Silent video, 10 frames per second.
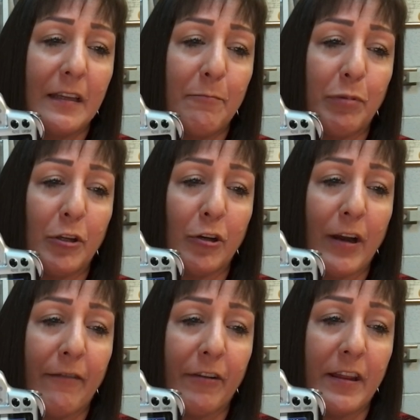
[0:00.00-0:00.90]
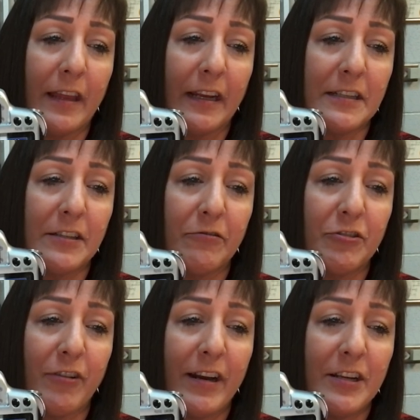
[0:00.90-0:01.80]
blur everything. So
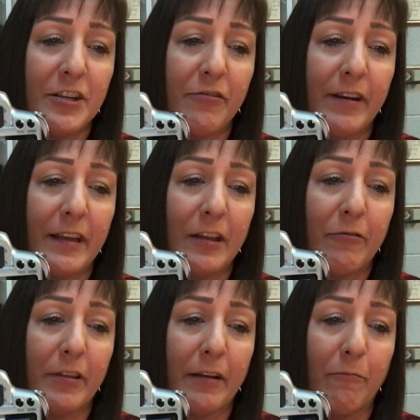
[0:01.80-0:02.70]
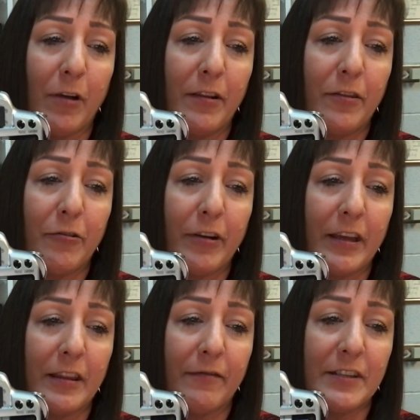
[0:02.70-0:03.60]
try not to go any lower than
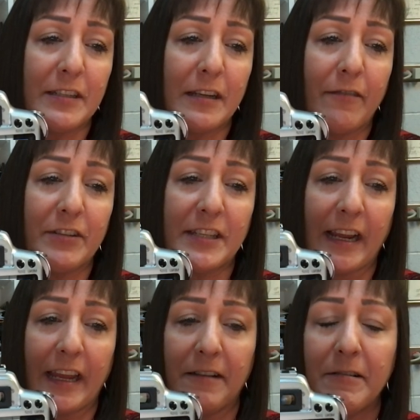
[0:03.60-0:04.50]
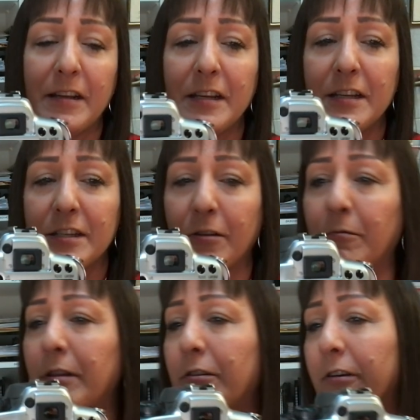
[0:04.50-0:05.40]
1/30th of a second. So
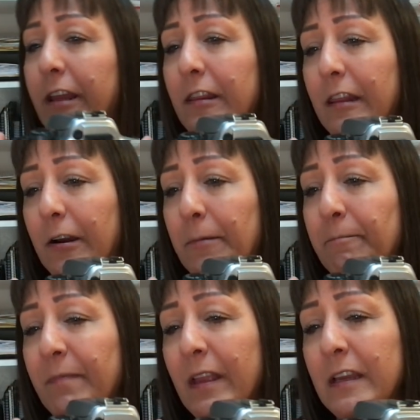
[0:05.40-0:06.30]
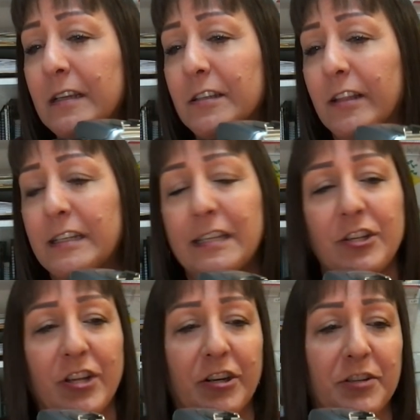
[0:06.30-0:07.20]
1/30th there. So that's the
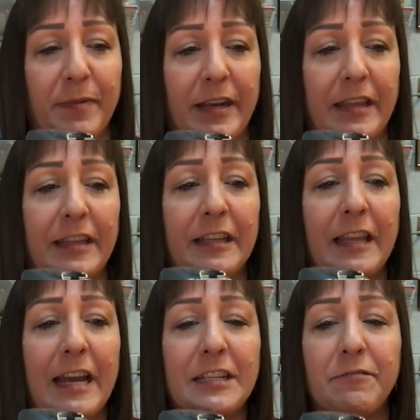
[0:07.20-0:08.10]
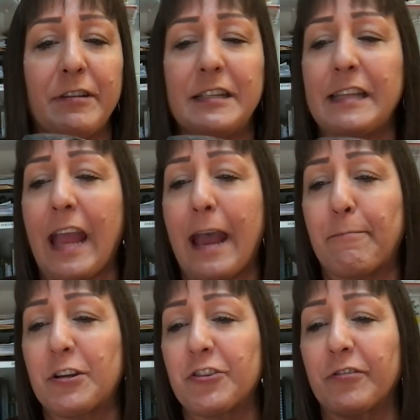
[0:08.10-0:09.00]
shutter speed. Then the last one is the
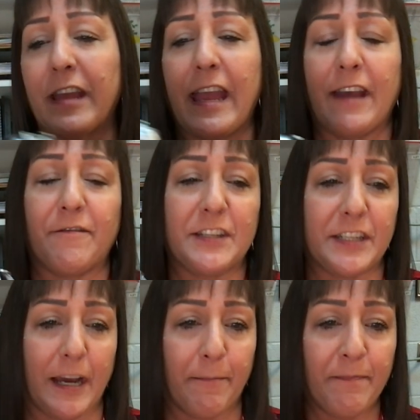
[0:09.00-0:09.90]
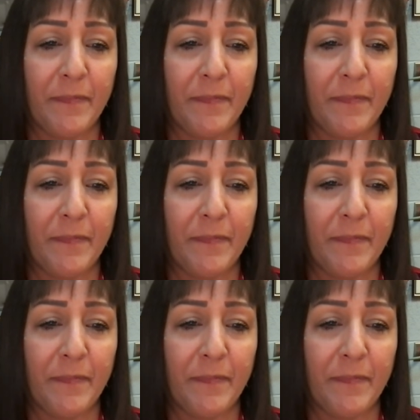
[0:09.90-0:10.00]
aperture, the f-stop.